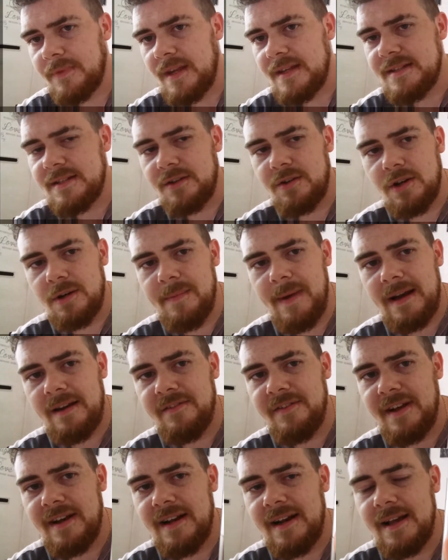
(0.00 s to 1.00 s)
there's a good amount
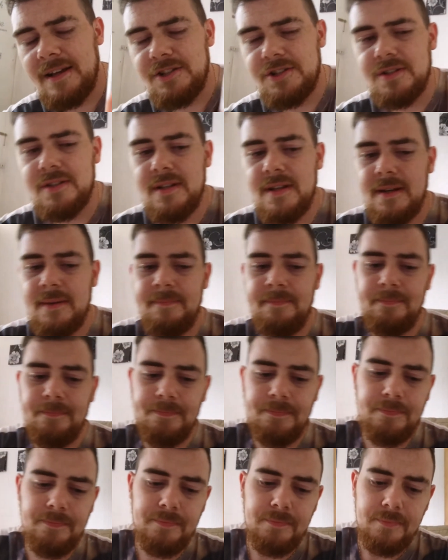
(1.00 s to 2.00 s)
of ventilation there,
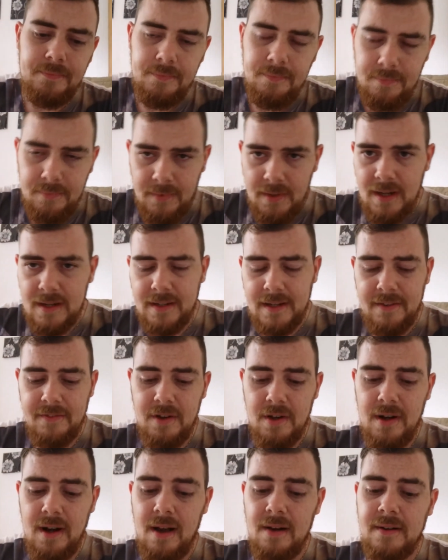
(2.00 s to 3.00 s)
and give
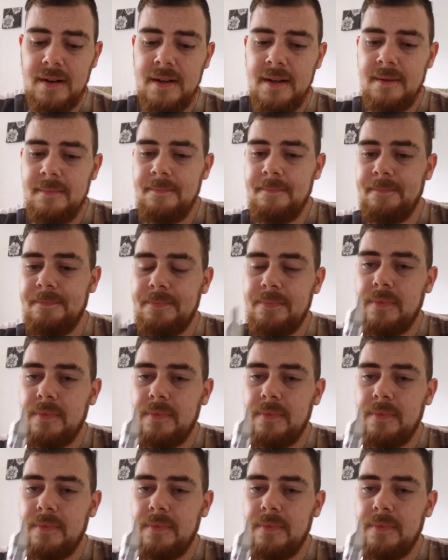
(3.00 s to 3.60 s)
you a lung hit.